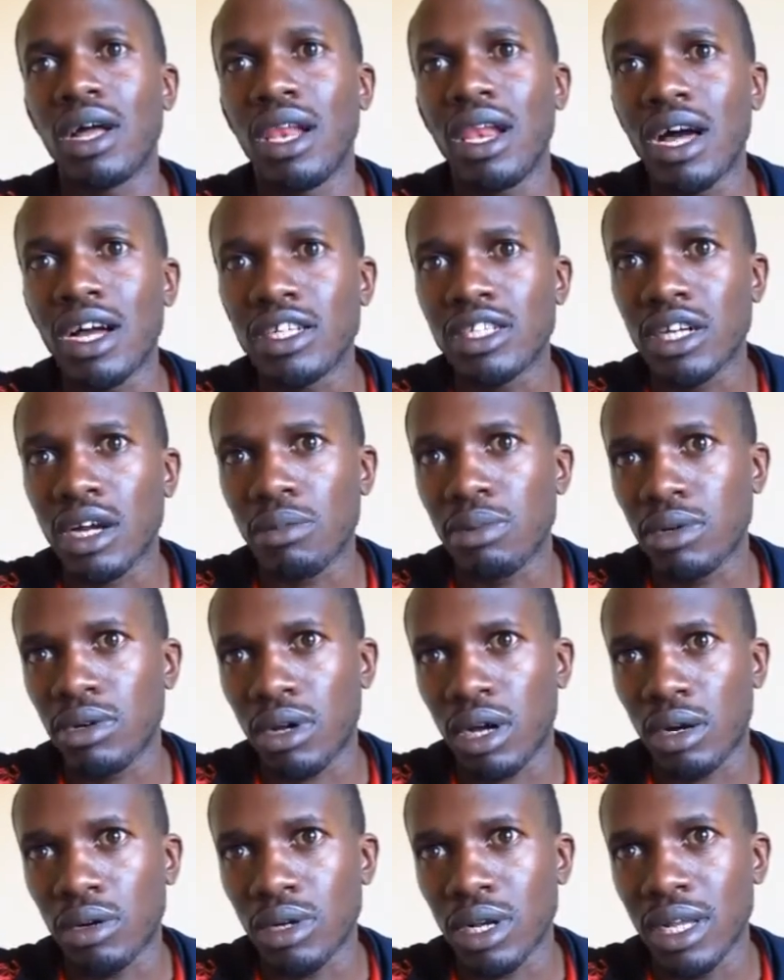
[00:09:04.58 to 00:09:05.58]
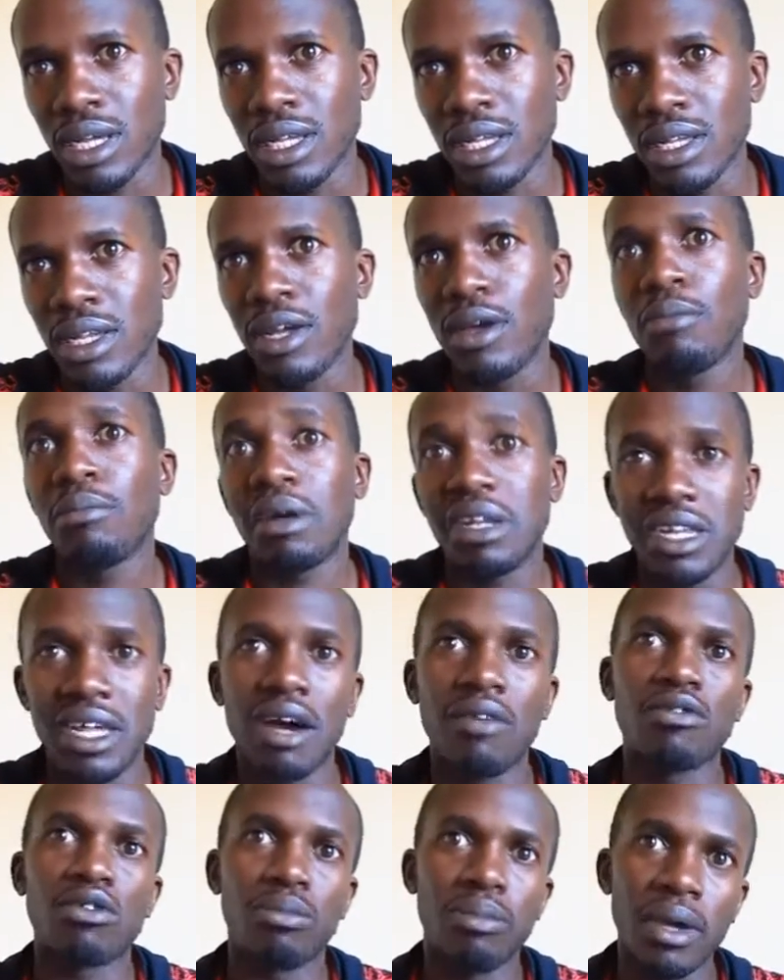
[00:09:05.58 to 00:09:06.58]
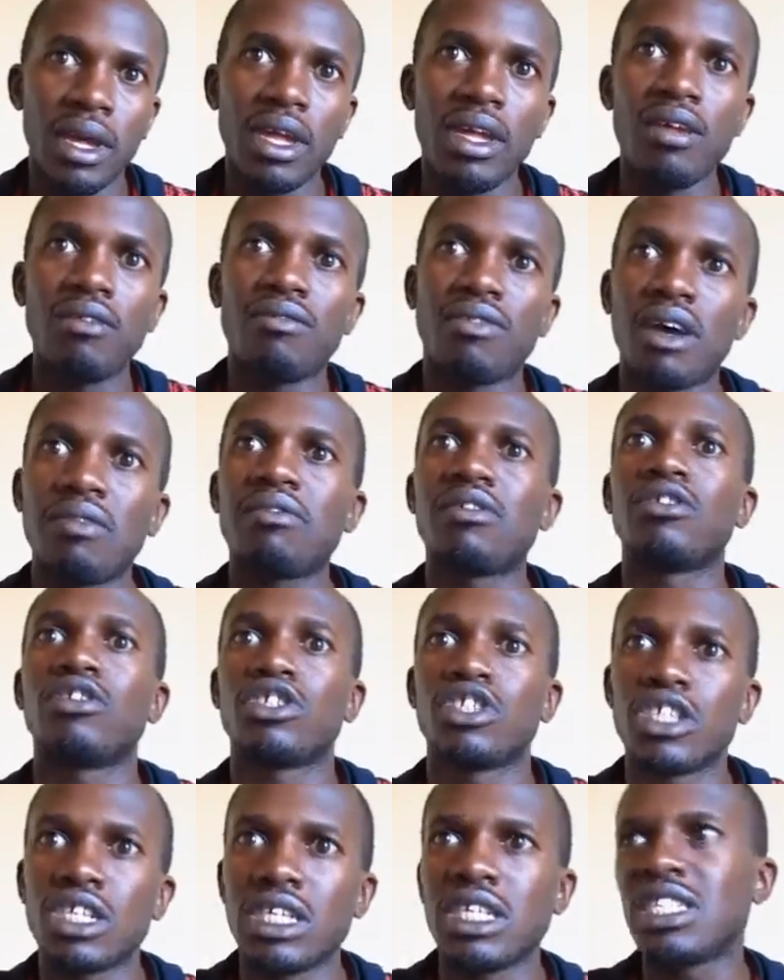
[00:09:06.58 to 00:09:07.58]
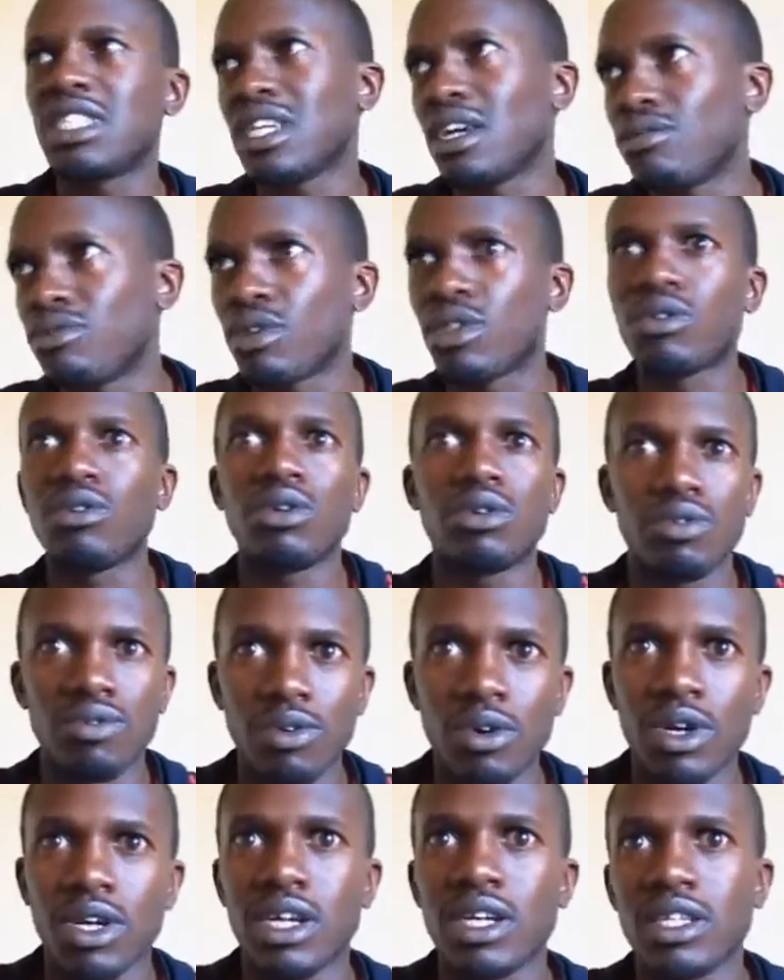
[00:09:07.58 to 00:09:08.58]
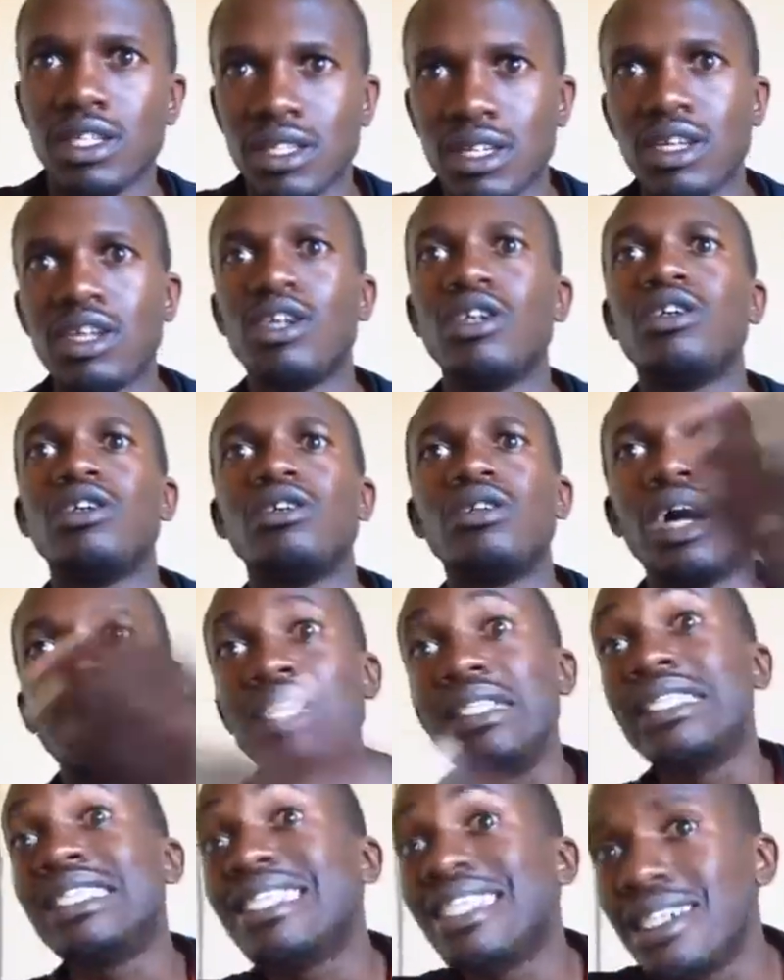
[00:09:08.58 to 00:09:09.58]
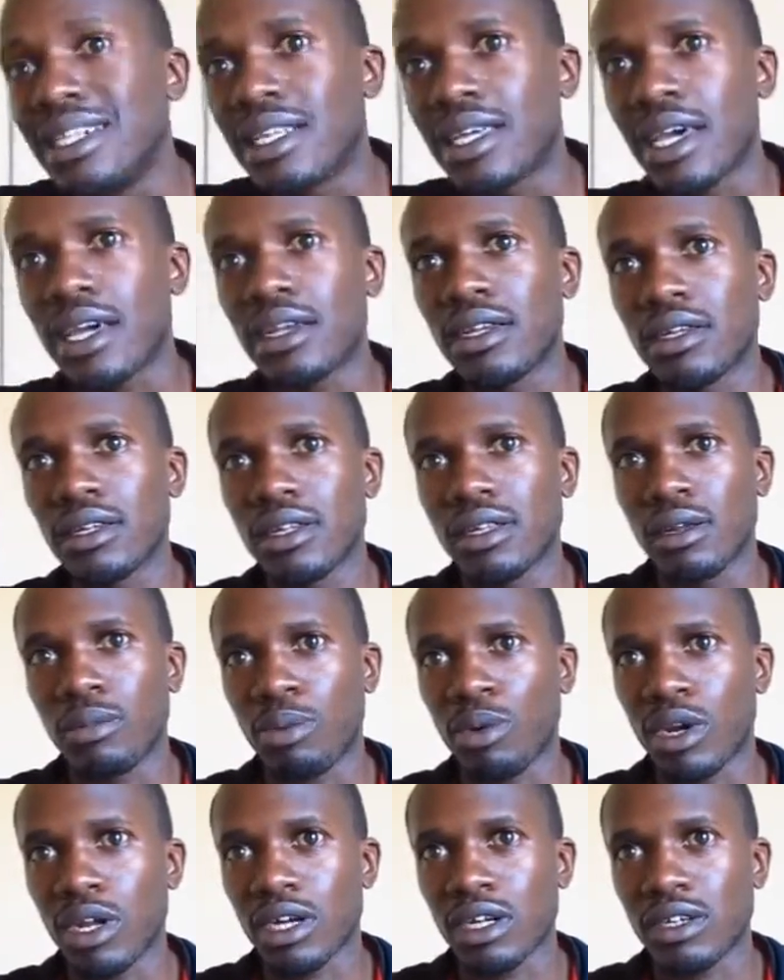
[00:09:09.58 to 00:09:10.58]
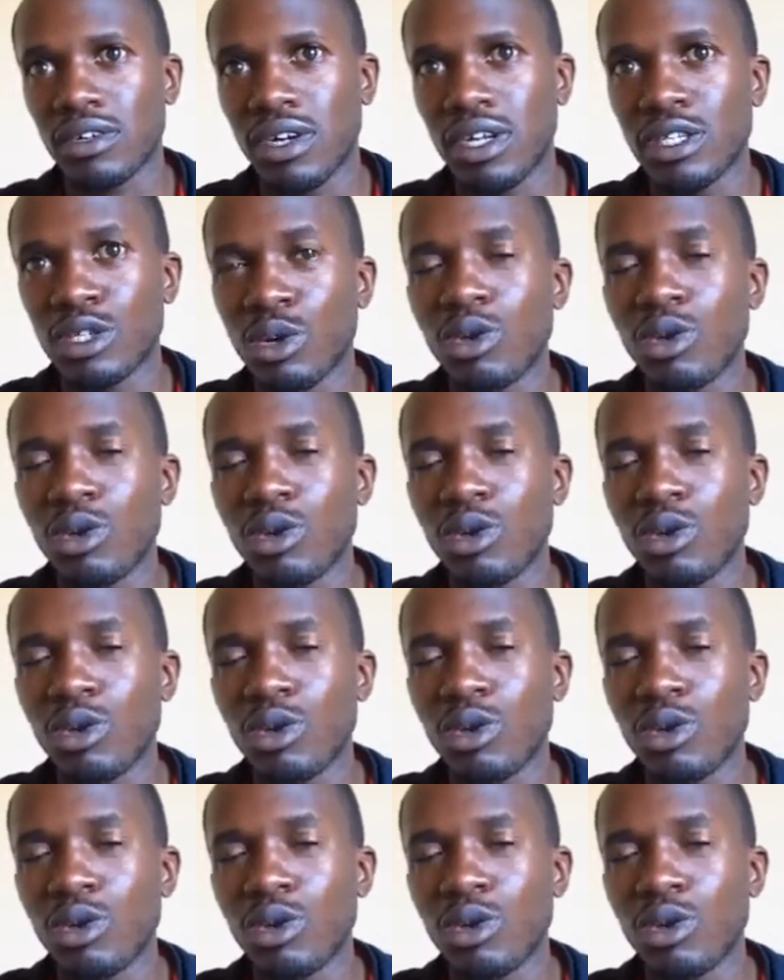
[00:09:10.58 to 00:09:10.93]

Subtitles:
a large capital outlay, but they have to pay 500 shillings every 3 to 4 days and still get the product, right?